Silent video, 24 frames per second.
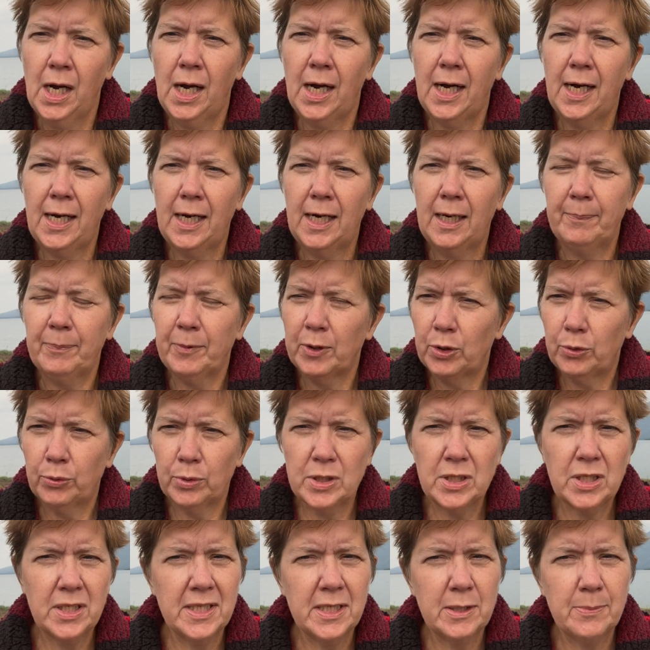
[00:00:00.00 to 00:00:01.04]
The
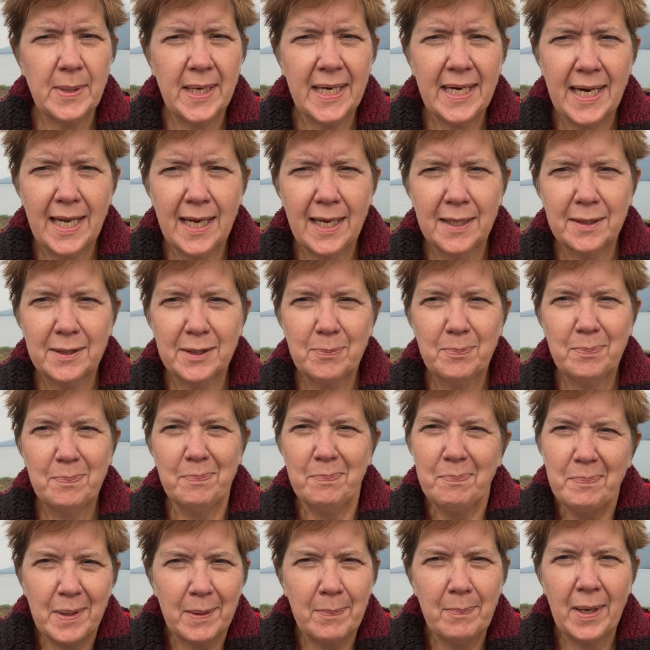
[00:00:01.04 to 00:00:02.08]
grizzlies may not
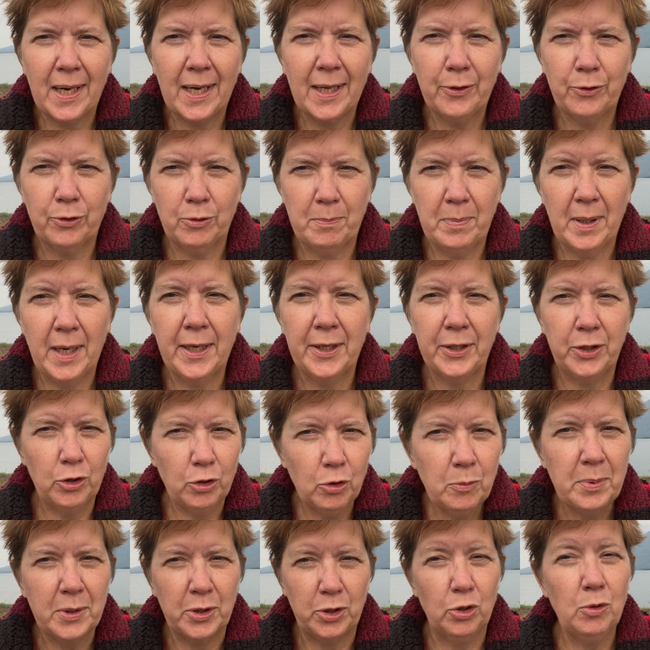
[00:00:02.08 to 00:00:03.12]
be bothered by
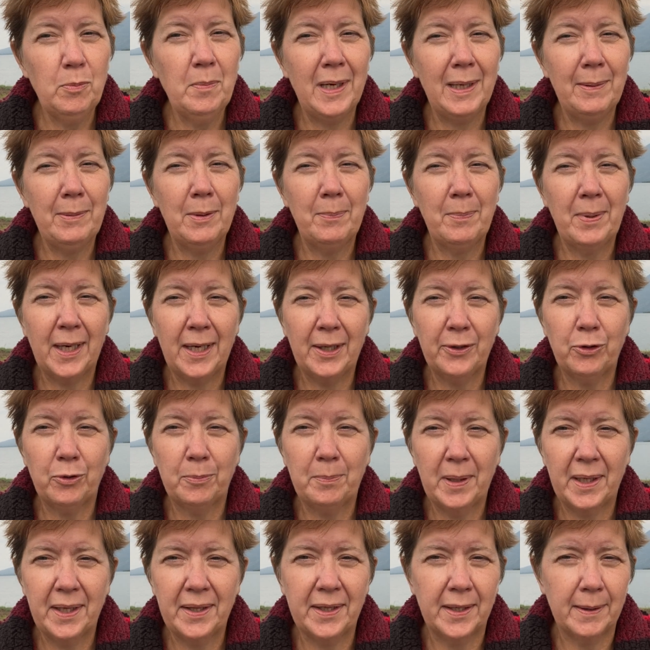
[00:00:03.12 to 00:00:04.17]
you, but you may be bothered
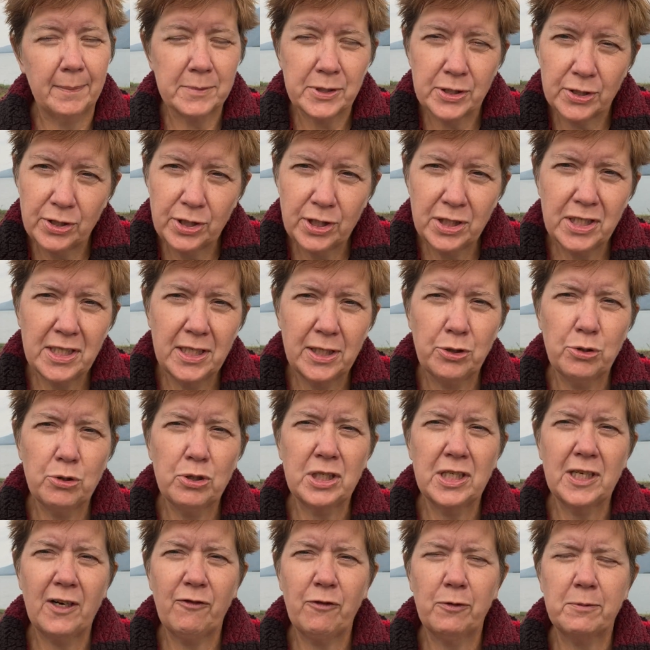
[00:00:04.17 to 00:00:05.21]
by them. So just get
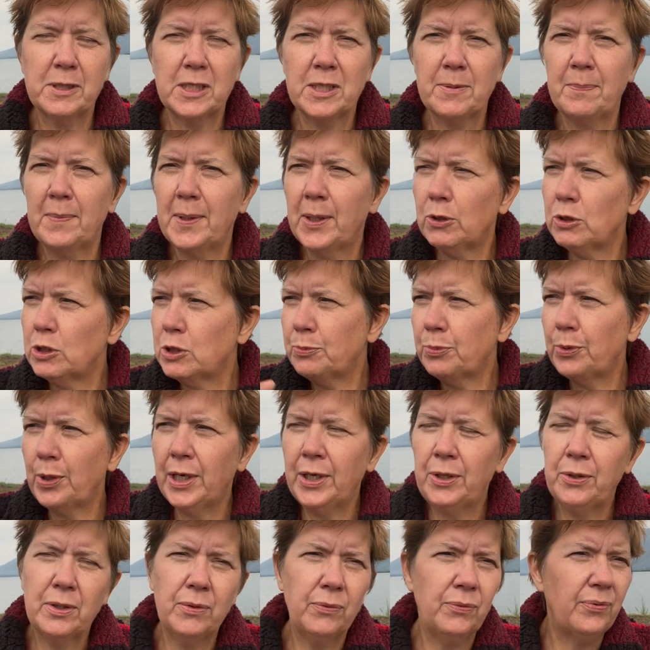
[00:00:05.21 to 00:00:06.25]
yourself some bear spray.
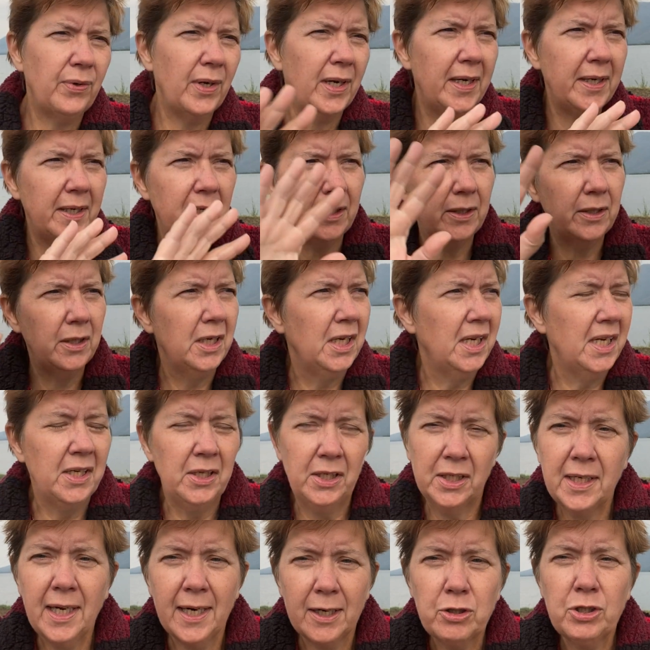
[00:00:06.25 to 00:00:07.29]
You can
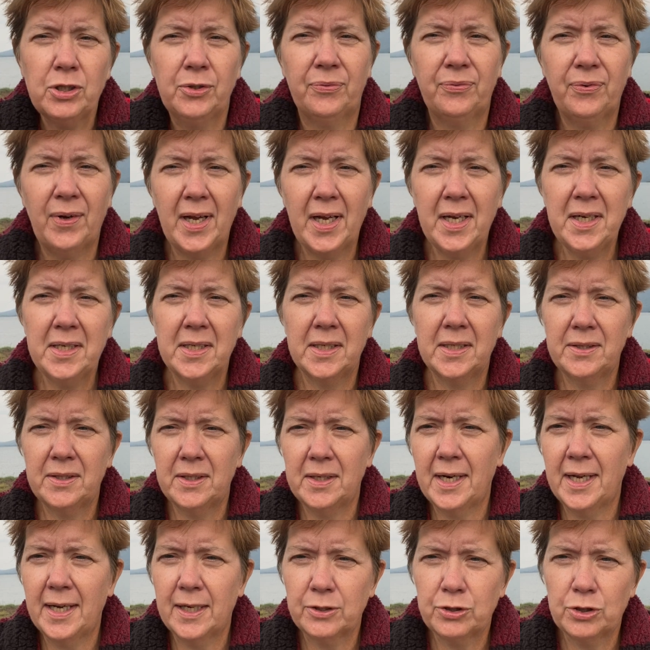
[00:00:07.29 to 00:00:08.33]
can actually find it at the
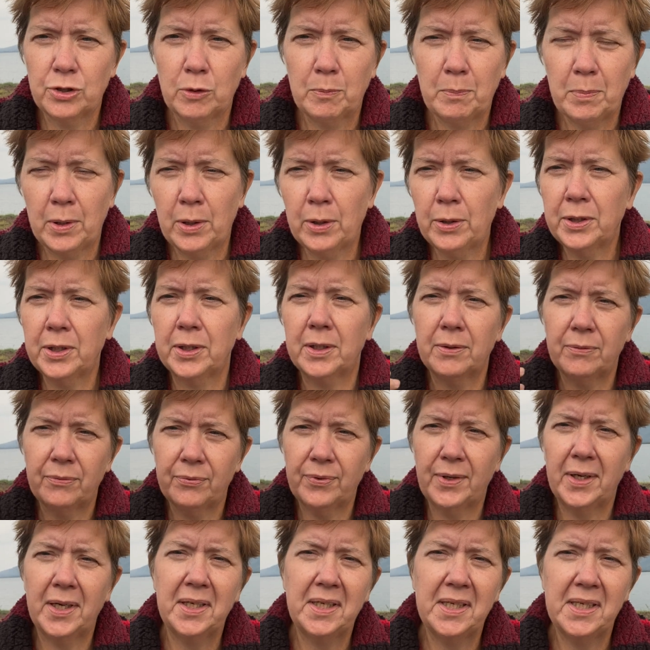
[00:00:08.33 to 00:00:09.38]
national park. You can
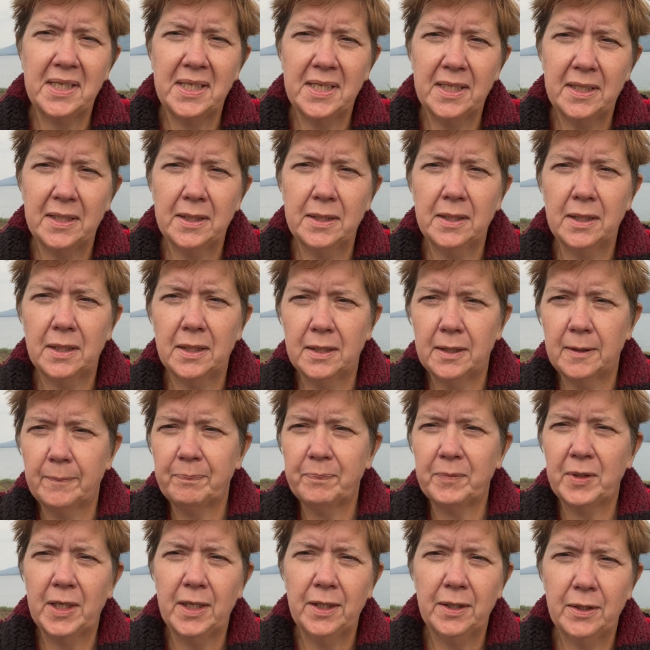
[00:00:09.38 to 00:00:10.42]
find it in
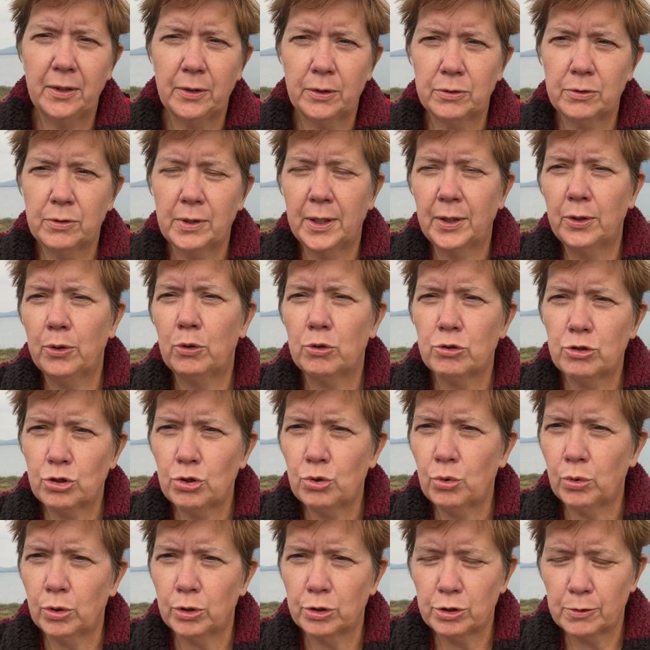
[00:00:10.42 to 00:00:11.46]
their
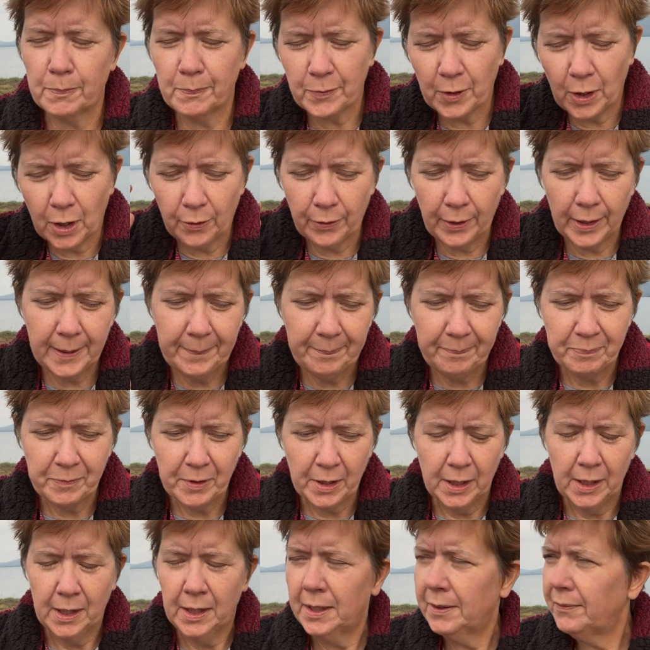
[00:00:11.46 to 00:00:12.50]
stores. All right,
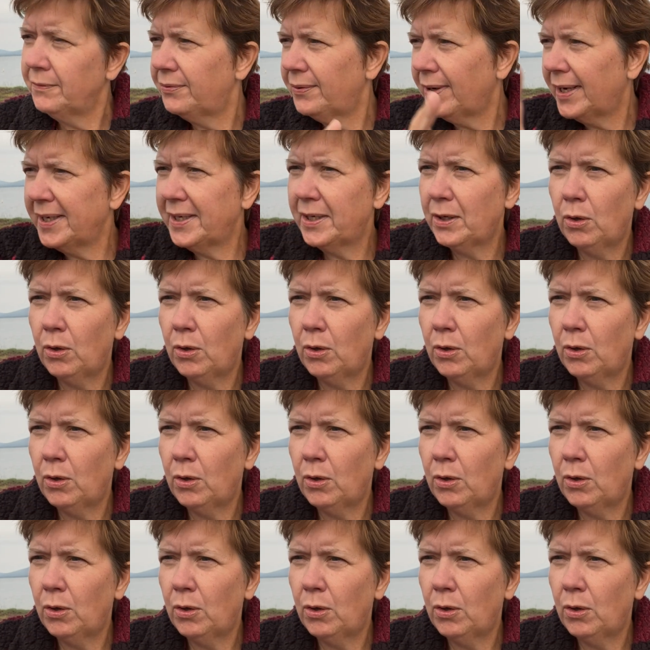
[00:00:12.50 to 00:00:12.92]
you find it